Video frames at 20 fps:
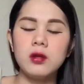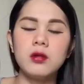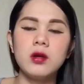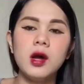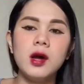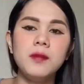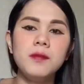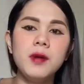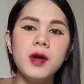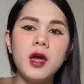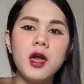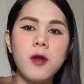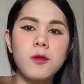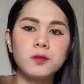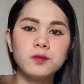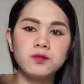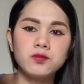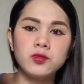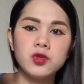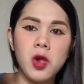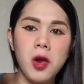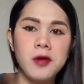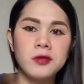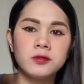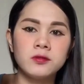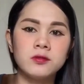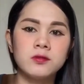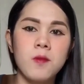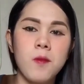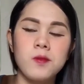Grabe.
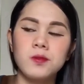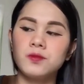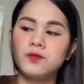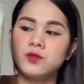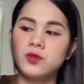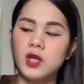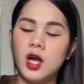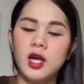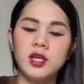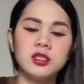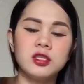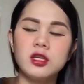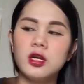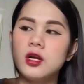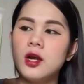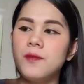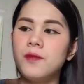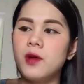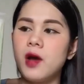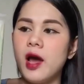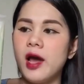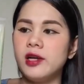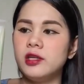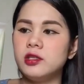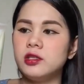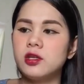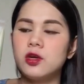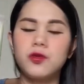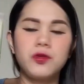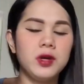Ang sarap
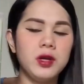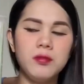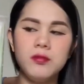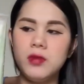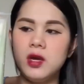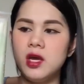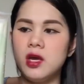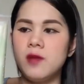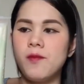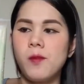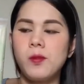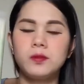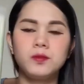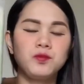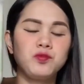guys, creamy.